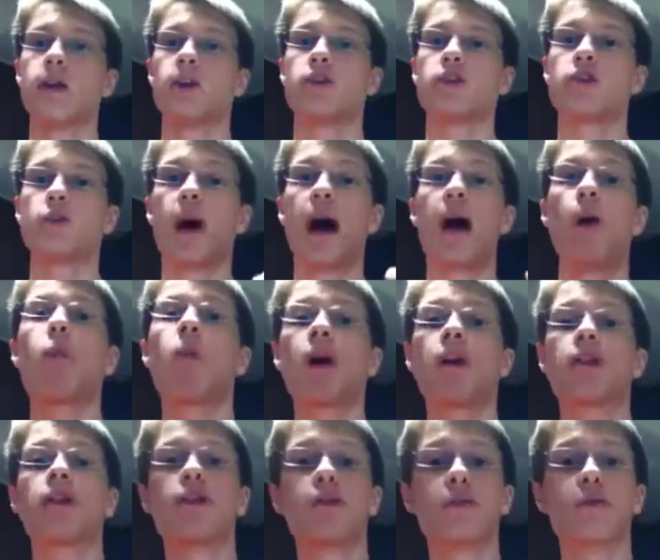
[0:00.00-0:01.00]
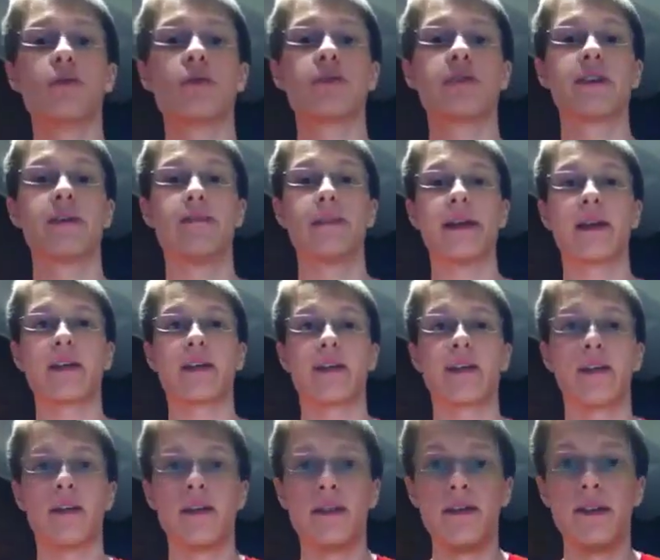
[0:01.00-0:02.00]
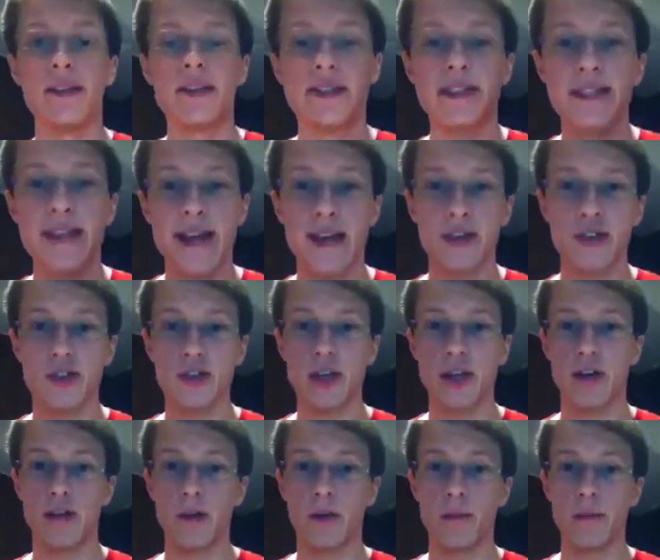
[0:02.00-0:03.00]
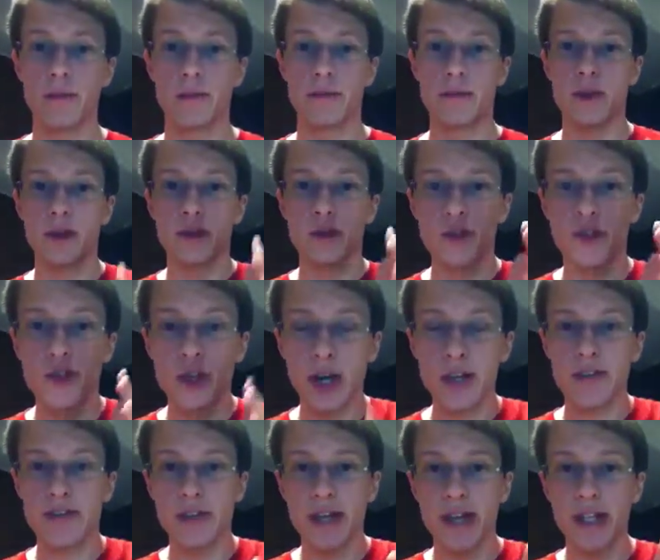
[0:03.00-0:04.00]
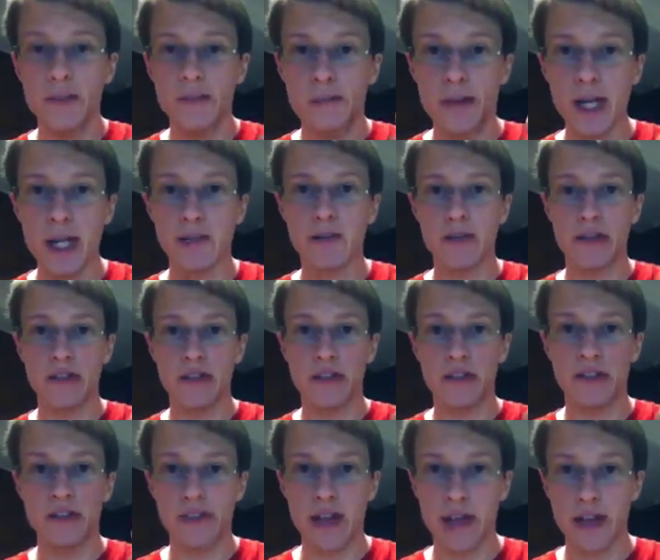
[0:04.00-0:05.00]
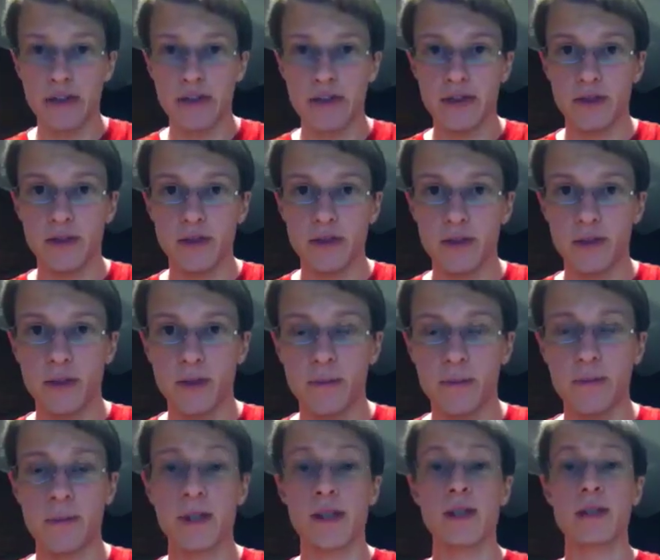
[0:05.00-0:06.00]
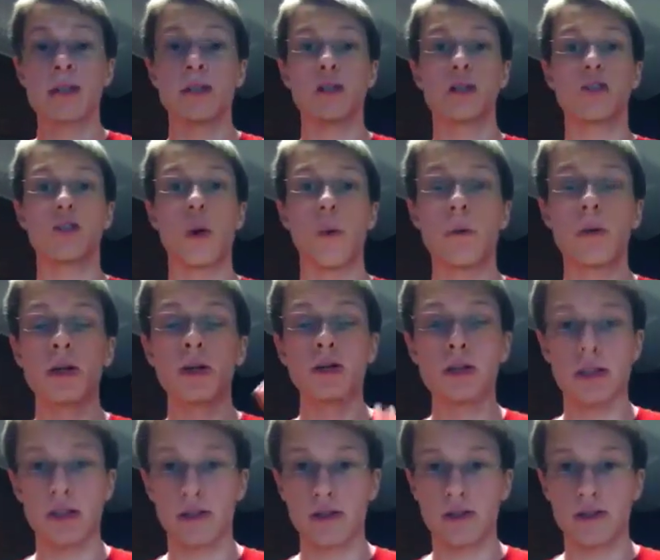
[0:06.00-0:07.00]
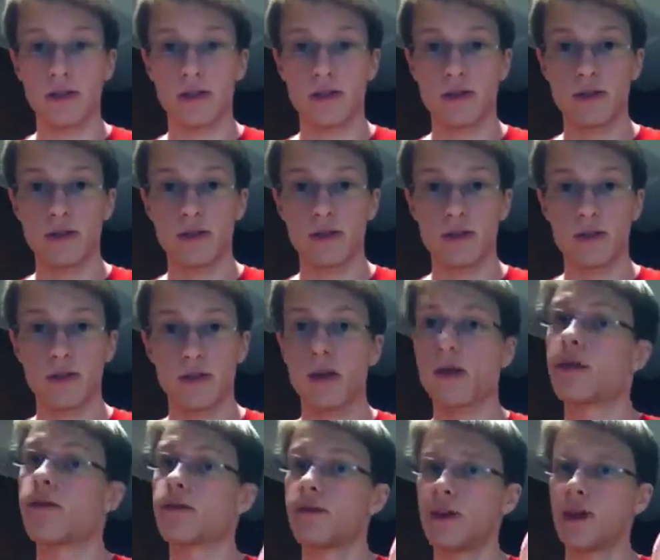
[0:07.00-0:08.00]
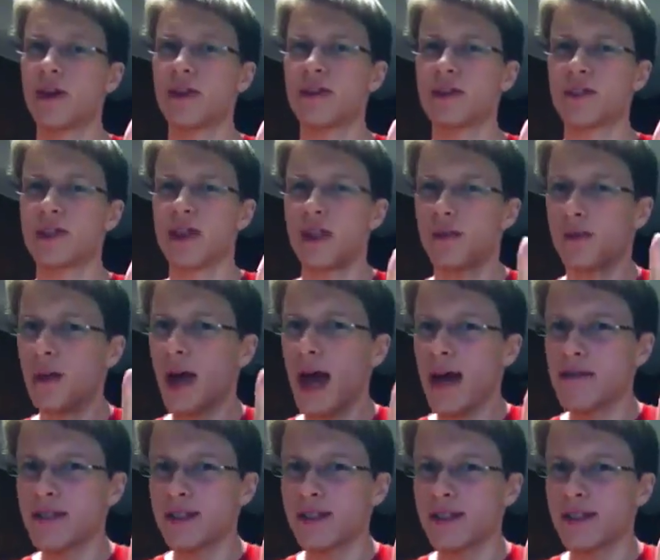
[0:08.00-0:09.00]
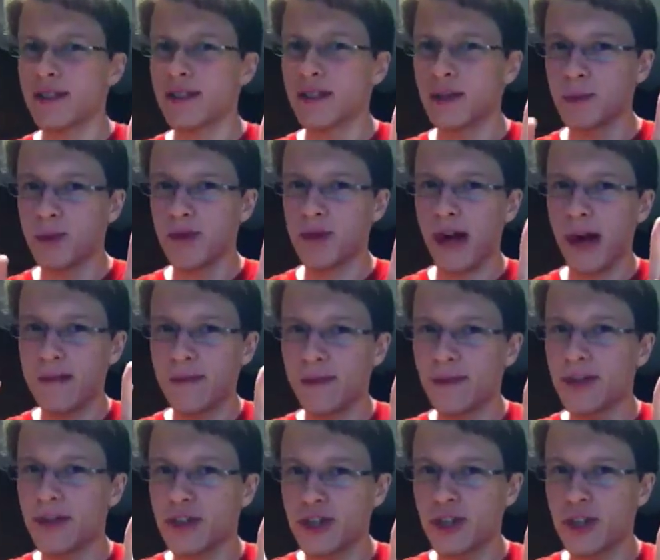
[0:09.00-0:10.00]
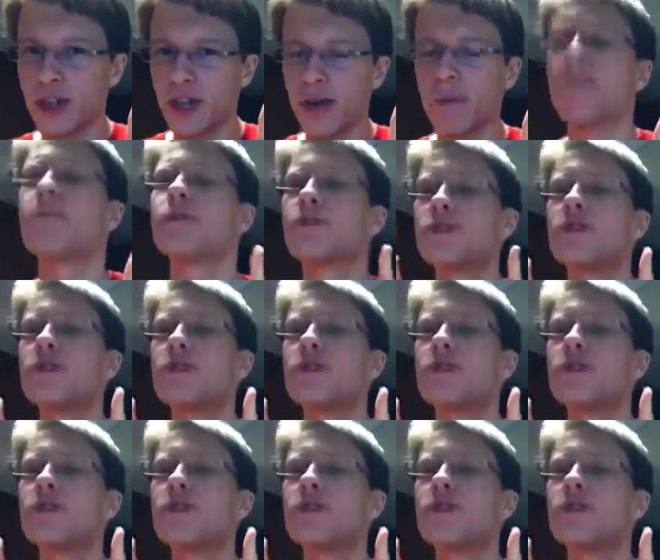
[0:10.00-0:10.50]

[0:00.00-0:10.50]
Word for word: So I want you to make this next channel just as big of a success. So please, first, if you haven't subscribed to this channel, you